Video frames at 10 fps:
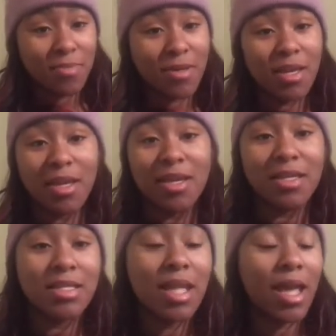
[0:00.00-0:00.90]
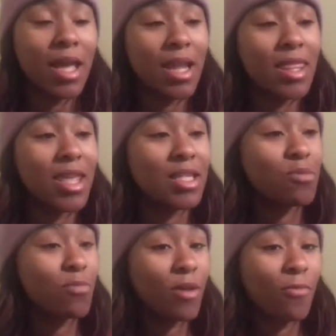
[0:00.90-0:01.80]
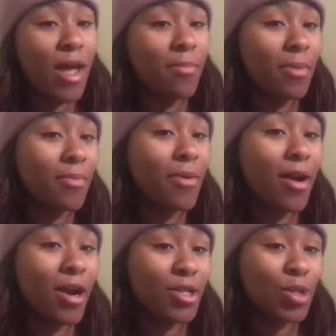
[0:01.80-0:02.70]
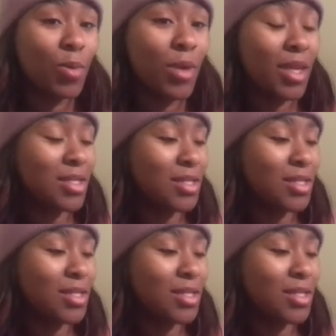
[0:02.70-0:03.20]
because honey, that's what white people are doing.